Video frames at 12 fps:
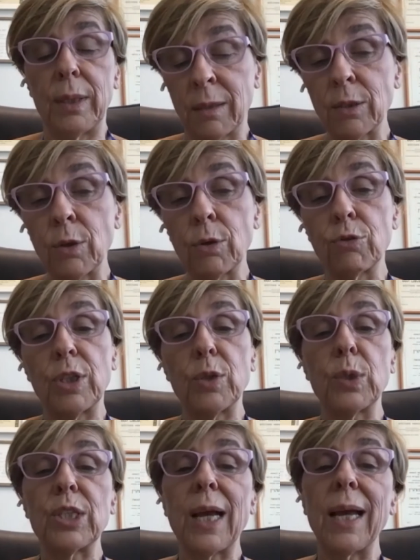a technology
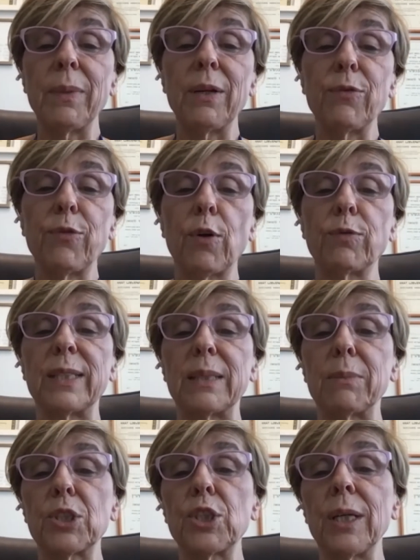in which I'm involved, is a
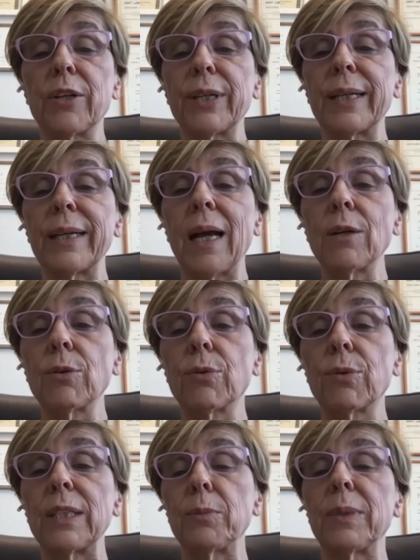machine learning
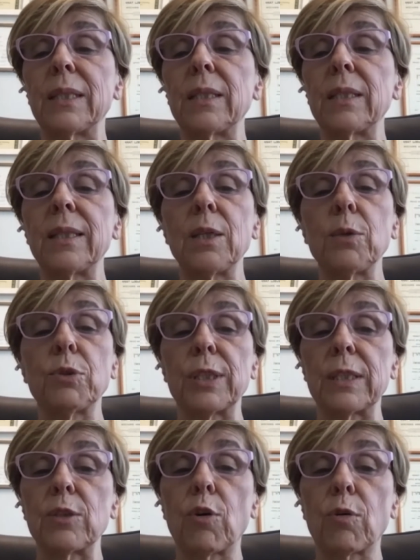algorithm that
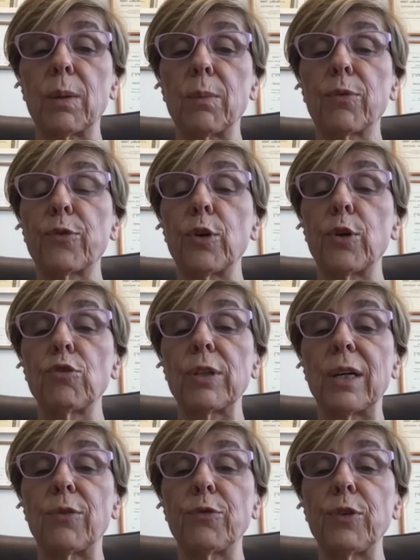distinguishes normal
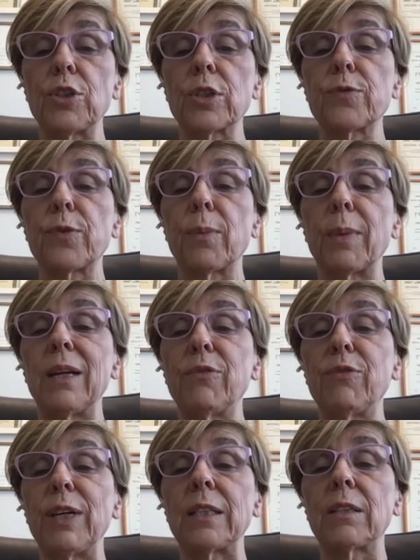morphological features from
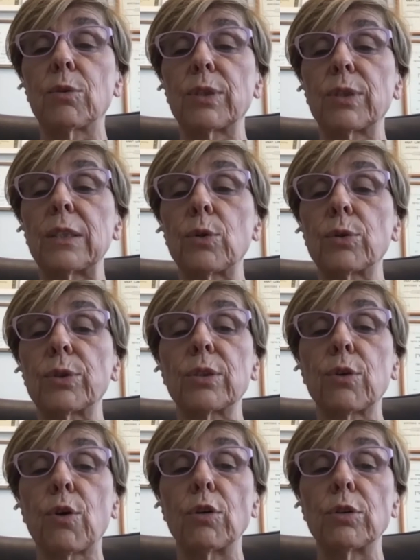elevated or
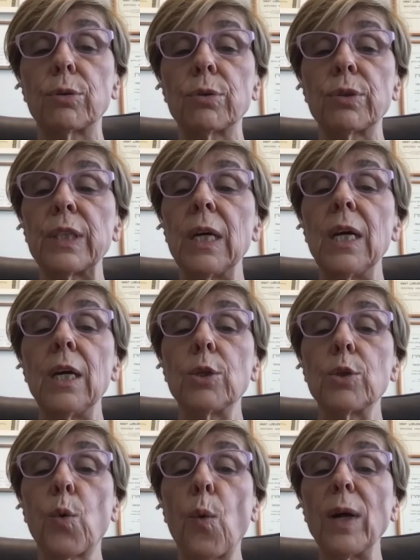distorted contours
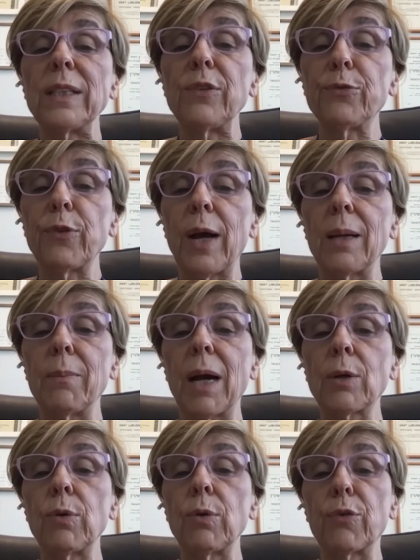to quantify
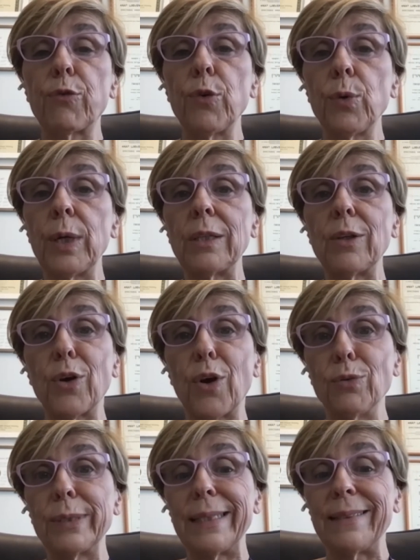macular fluid on
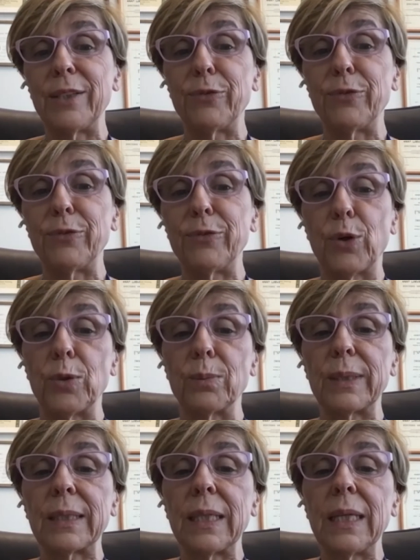OCT
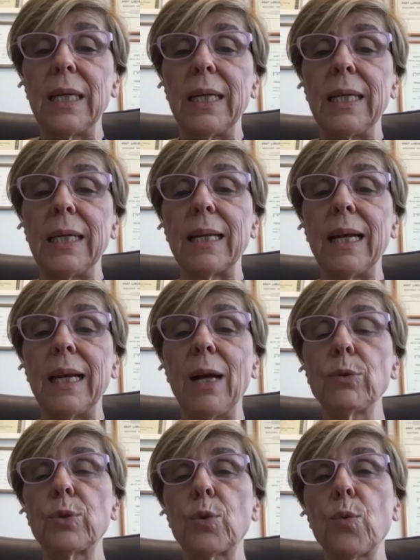volumes. It
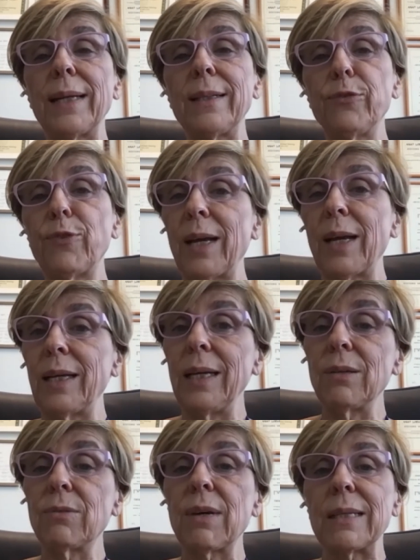allows to quantify
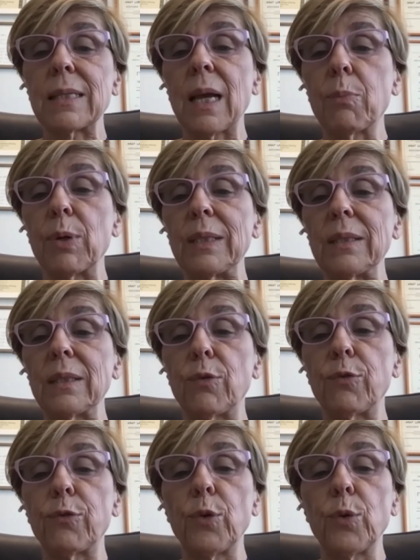intra and subretinal
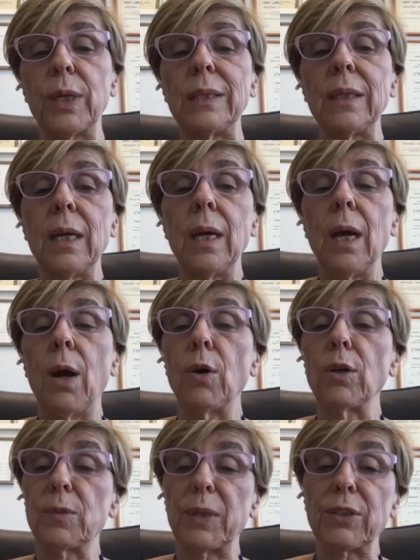fluid
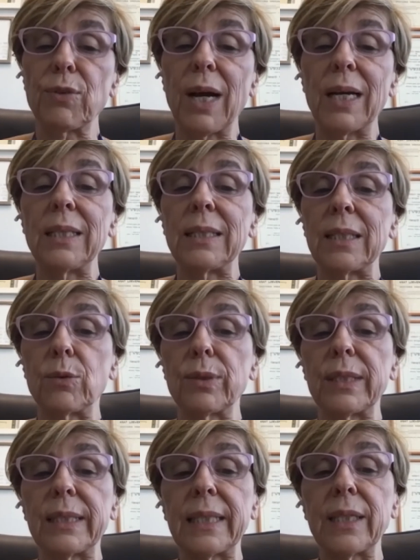on spectralis and on
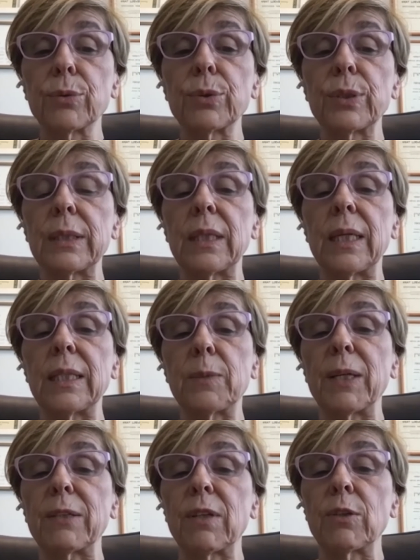serous
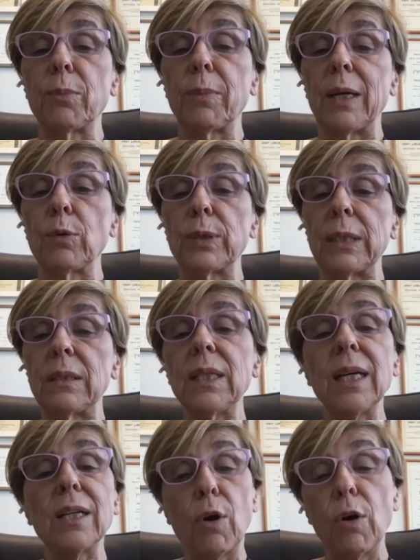spectral domain OCT,
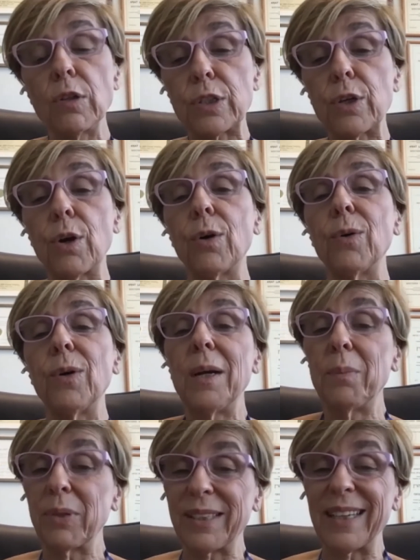and also
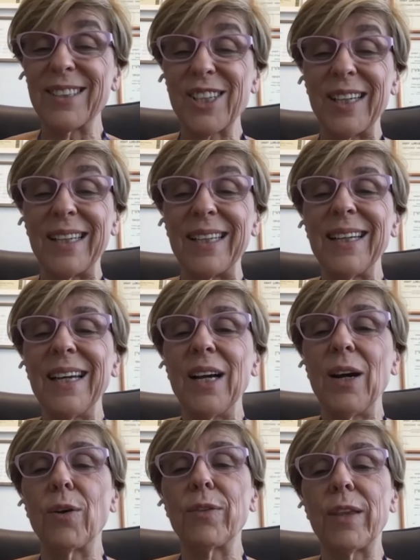potentially
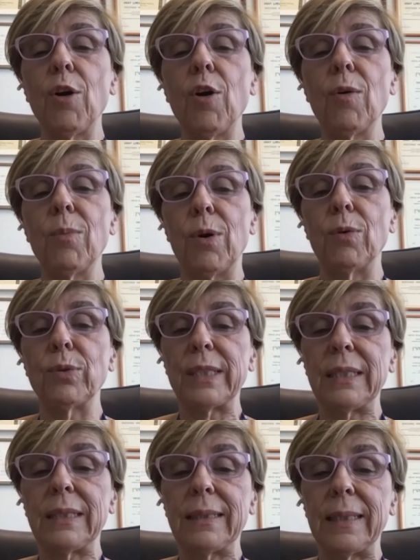on the home
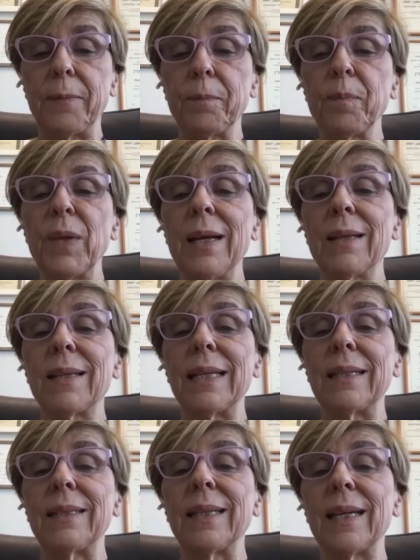OCT.
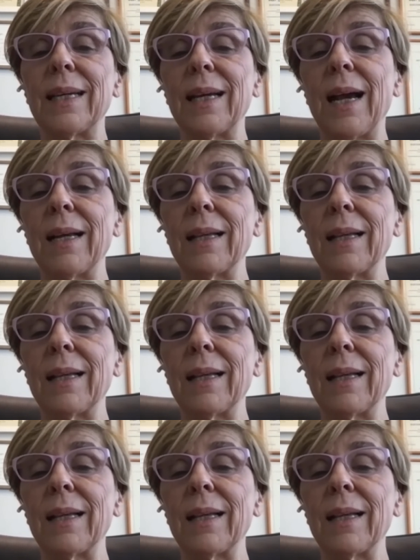The